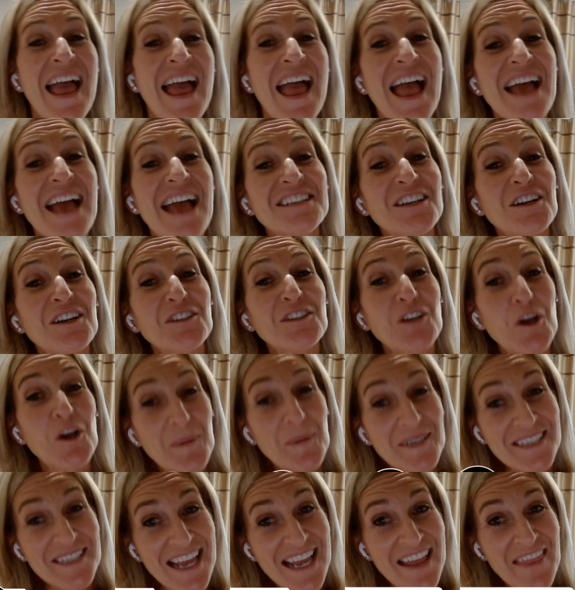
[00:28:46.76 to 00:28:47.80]
And
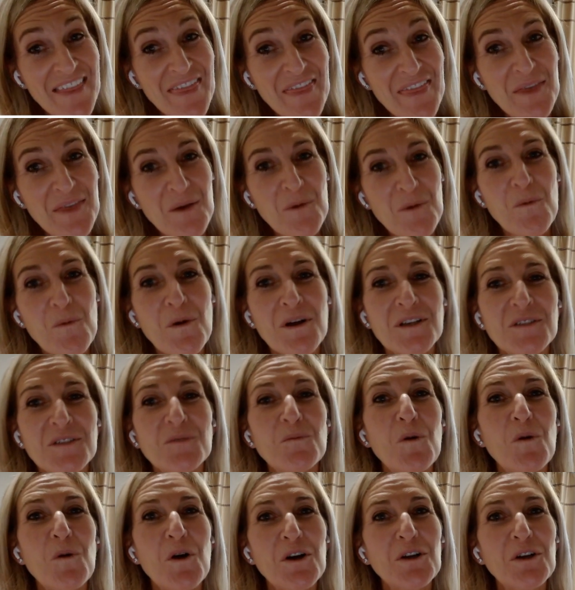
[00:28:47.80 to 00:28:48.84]
October 10th was
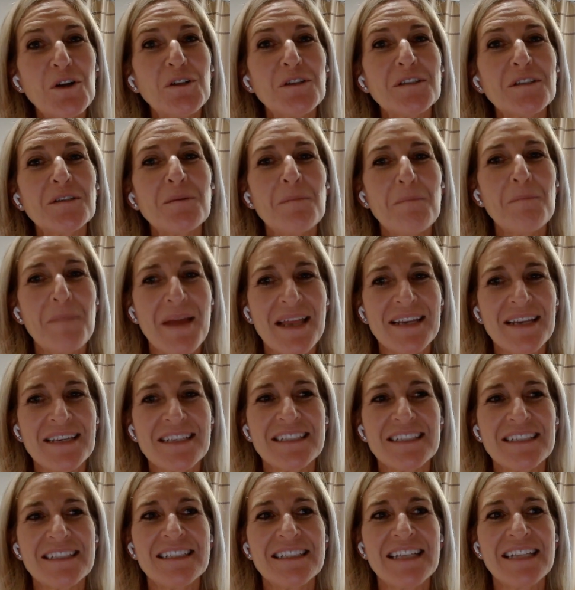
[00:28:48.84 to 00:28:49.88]
World
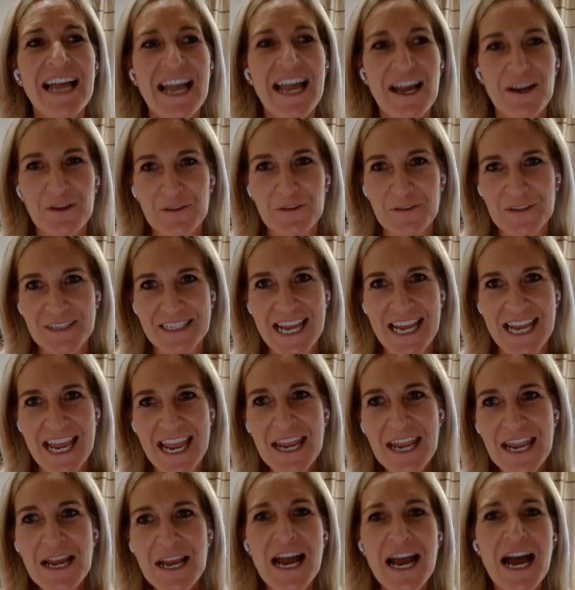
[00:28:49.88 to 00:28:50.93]
Mental Health
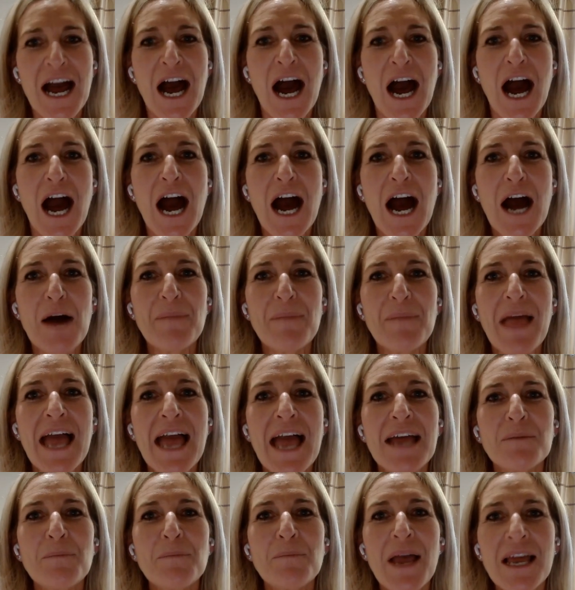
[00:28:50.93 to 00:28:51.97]
Day. Um,
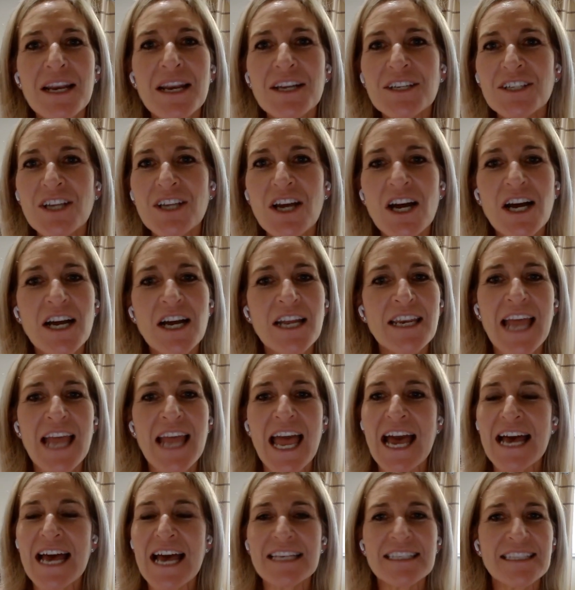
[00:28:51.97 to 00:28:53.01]
and Peloton,
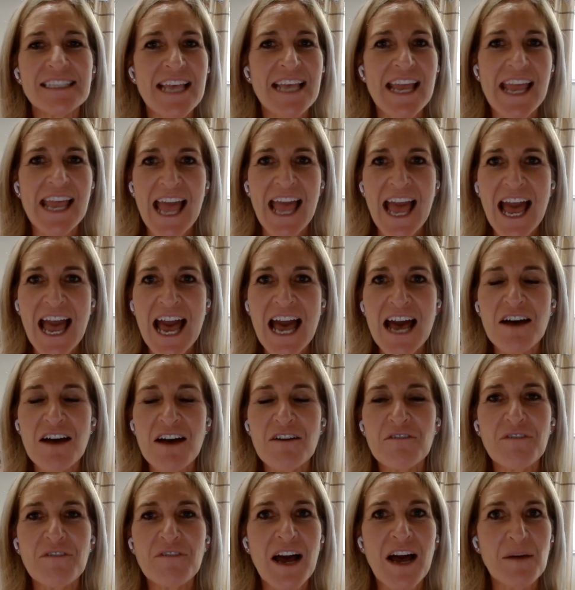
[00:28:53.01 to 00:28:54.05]
as they
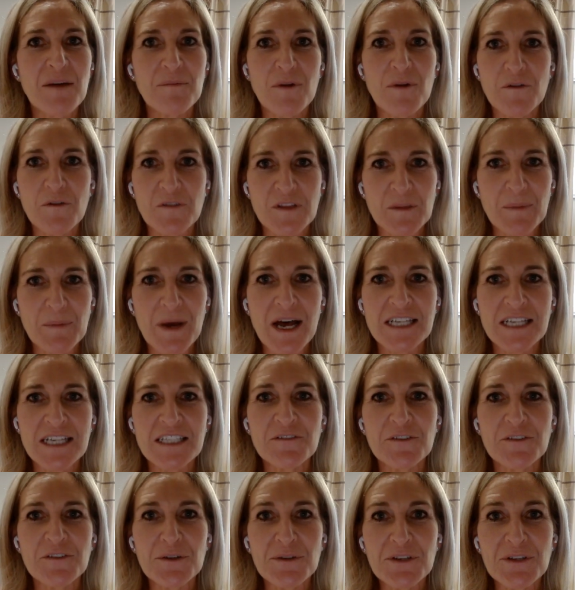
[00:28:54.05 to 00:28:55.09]
have um, over the
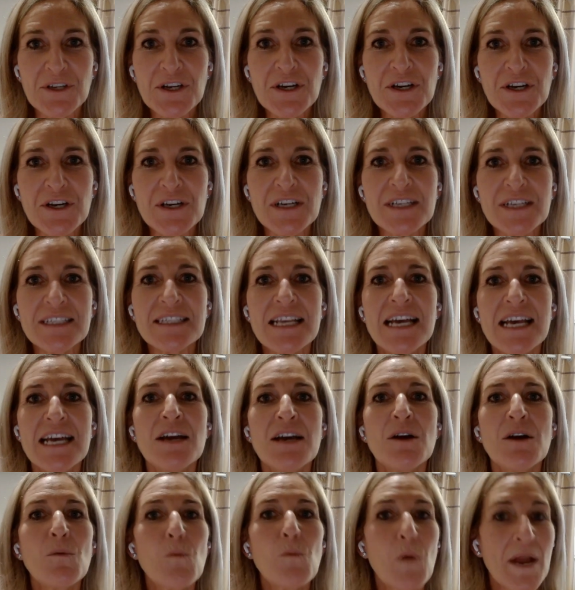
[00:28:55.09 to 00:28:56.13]
past few years,
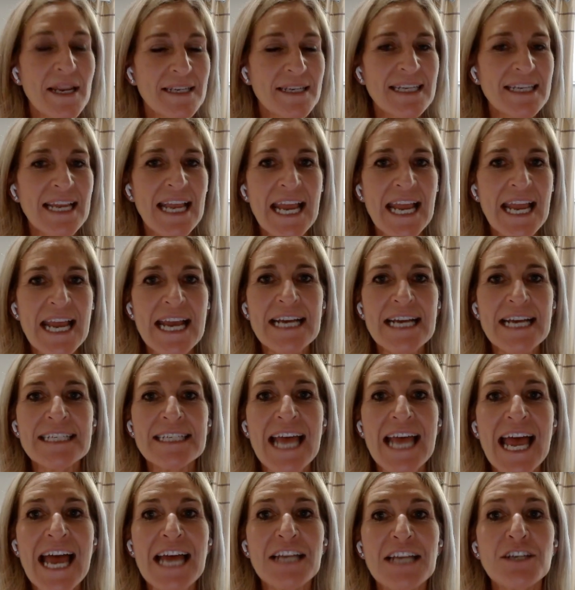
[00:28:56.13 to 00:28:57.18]
went
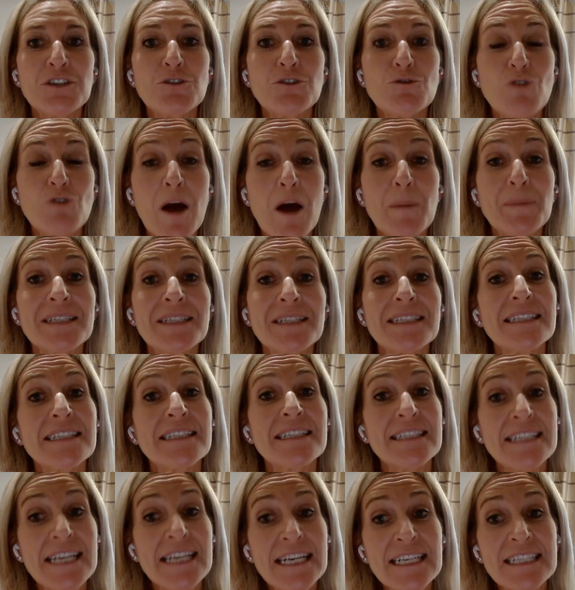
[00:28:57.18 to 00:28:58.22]
ahead and dropped
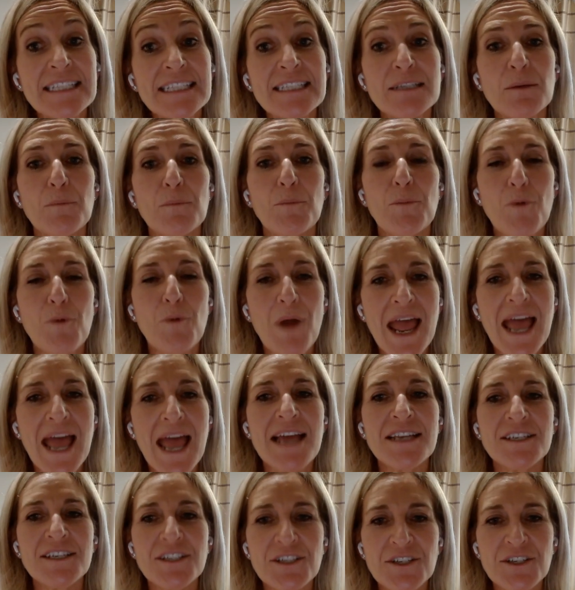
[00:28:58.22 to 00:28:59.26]
six
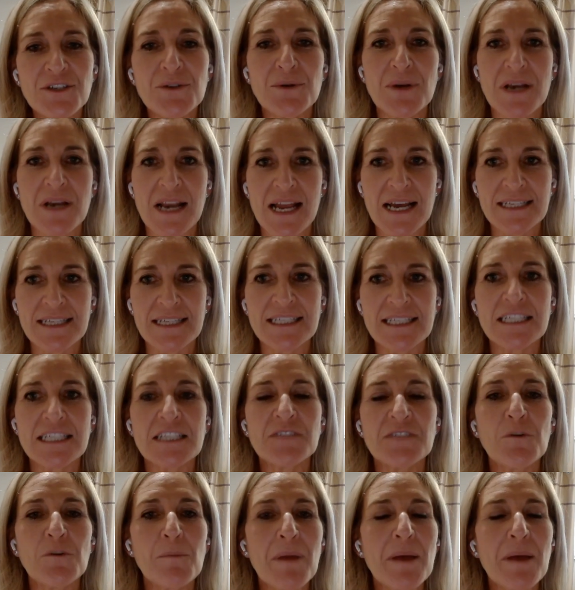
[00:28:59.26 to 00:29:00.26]
brand new classes for